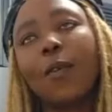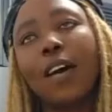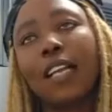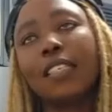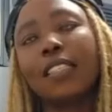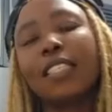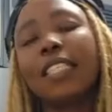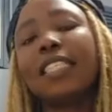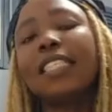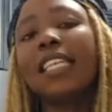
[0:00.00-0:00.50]

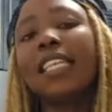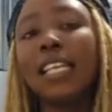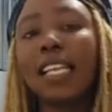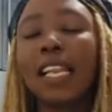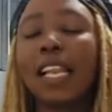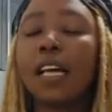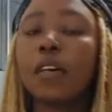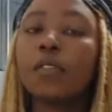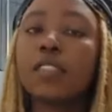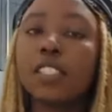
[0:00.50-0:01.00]
Dee
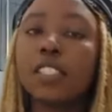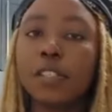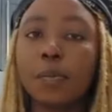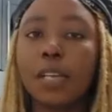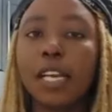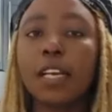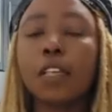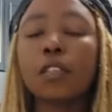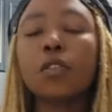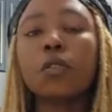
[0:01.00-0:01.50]
loves Jamaica
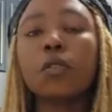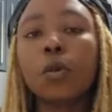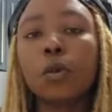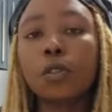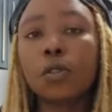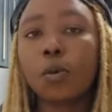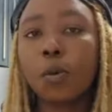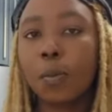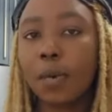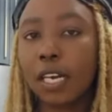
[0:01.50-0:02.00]
so, so
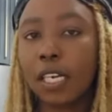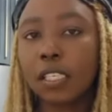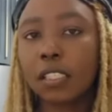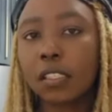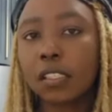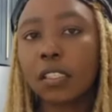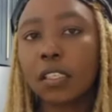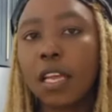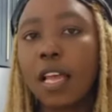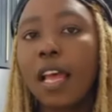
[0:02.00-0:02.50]
much.
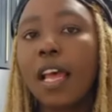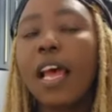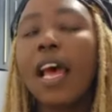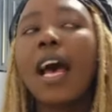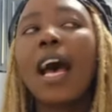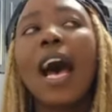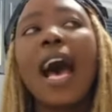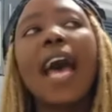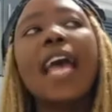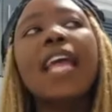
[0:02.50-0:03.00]

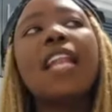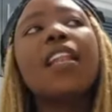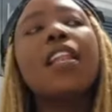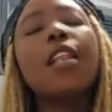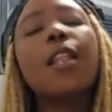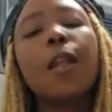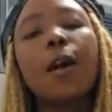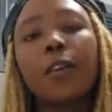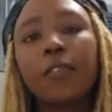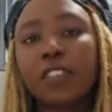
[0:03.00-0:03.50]
I
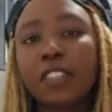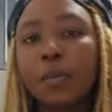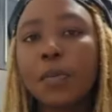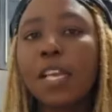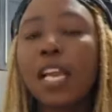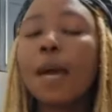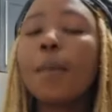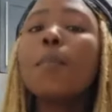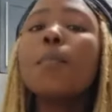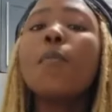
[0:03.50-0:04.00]
love Jamaica
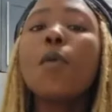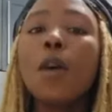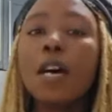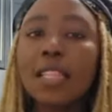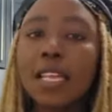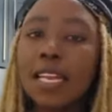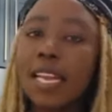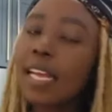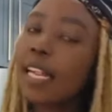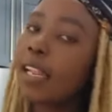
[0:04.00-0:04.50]
more than I
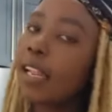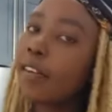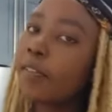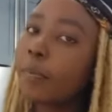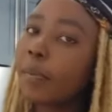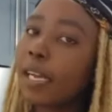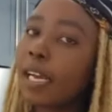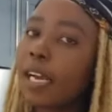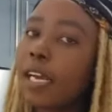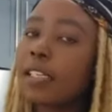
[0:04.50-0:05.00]
love my
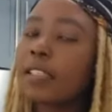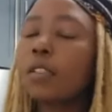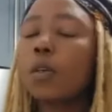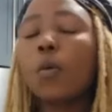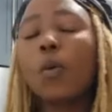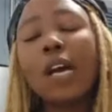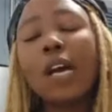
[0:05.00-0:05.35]
country. Why is the